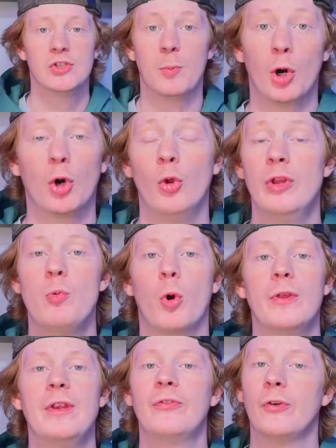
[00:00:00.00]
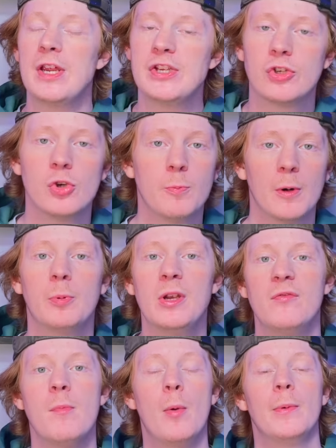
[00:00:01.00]
Ja'Marr only wore these for a super
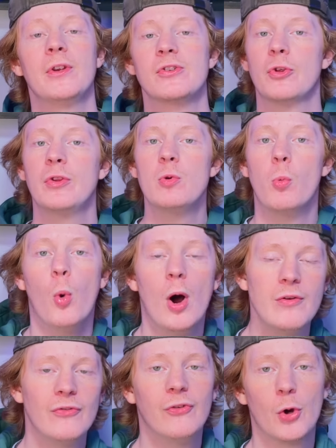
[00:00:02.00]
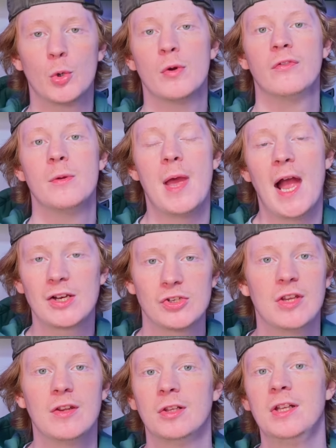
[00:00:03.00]
brief moment. There's only one photo of him
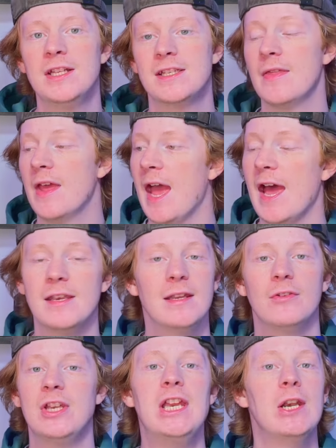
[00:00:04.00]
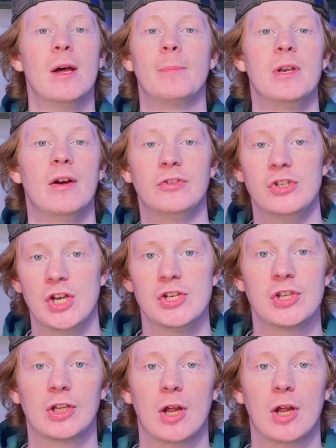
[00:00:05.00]
actually in the cleats and they hadn't even heated up enough to change the